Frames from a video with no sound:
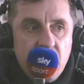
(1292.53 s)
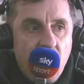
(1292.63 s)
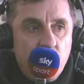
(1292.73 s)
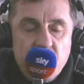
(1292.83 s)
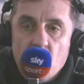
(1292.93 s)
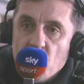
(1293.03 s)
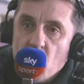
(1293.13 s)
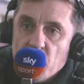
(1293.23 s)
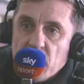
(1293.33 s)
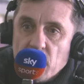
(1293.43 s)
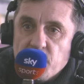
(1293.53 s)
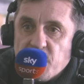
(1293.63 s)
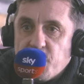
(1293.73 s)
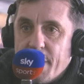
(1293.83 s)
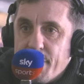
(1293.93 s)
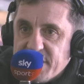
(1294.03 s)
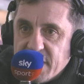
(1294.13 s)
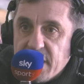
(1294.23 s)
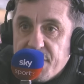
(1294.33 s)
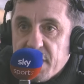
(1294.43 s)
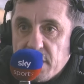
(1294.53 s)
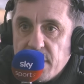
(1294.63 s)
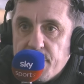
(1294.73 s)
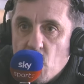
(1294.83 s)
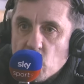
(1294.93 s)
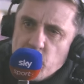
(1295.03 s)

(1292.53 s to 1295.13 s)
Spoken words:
And we know that other clubs have spent significantly more.